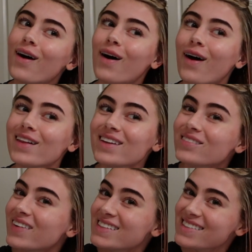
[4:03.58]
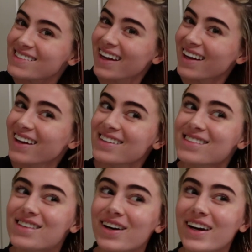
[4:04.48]
All of my skin is
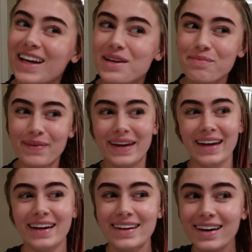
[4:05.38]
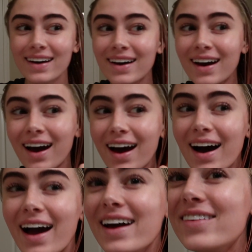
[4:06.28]
turning pink. I
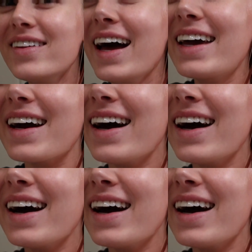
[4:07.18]
have like